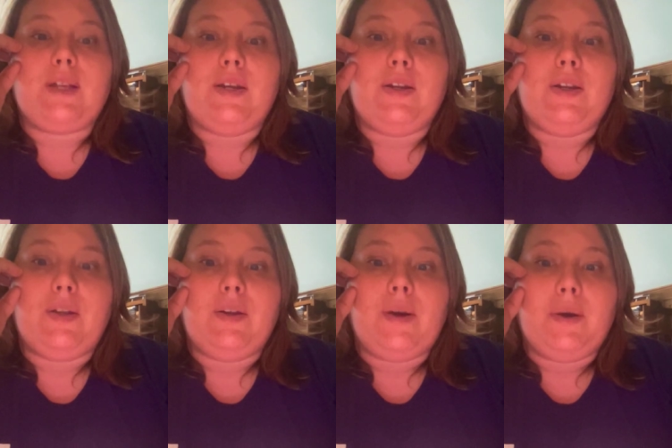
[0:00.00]
And
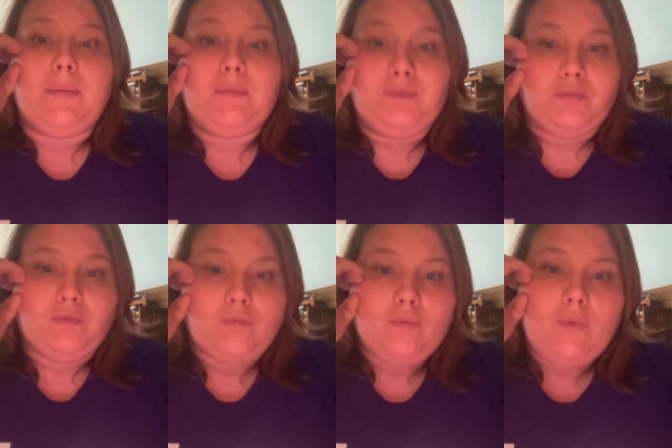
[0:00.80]
in um,
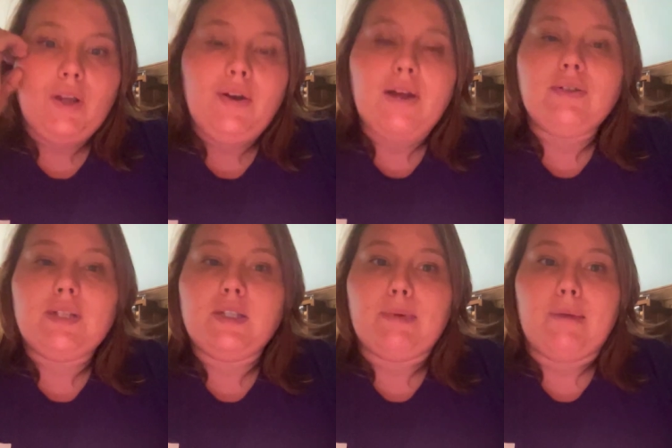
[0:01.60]

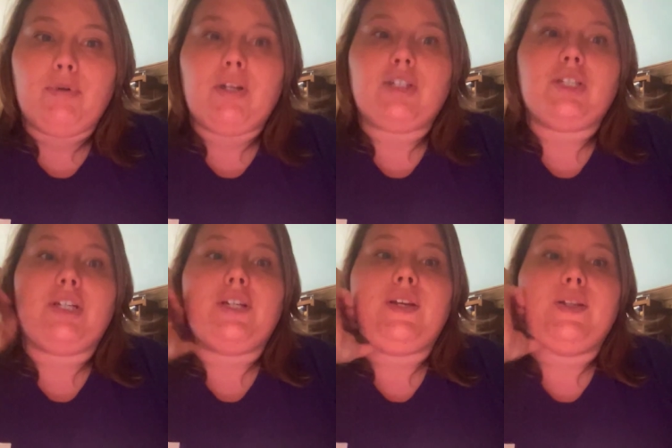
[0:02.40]
Nelson's Bible
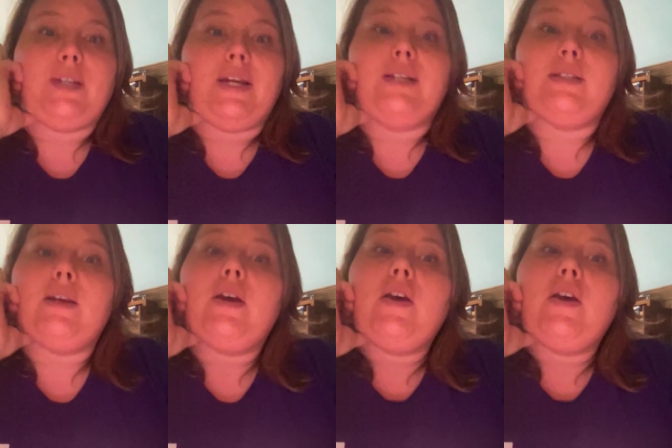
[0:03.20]
Dictionary, he states